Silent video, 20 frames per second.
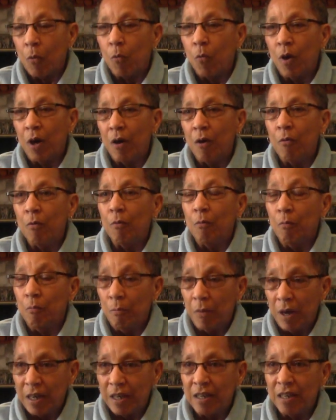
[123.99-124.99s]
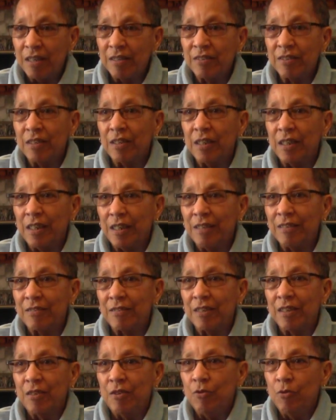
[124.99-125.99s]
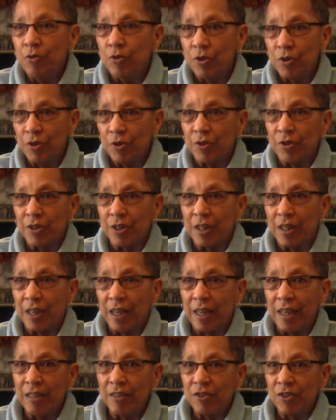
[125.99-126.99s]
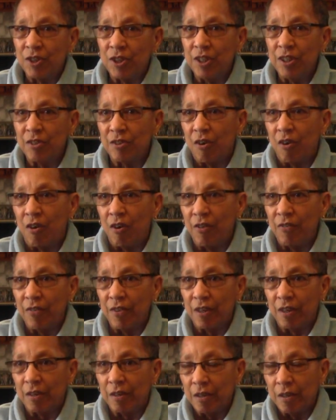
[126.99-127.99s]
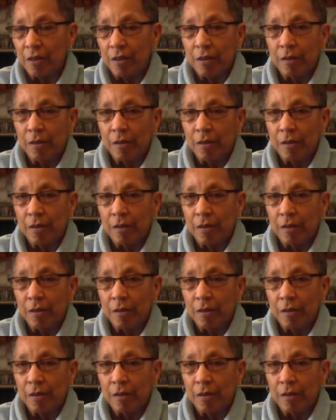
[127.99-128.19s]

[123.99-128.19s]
Well, my cousin is in New Jersey, and she's on the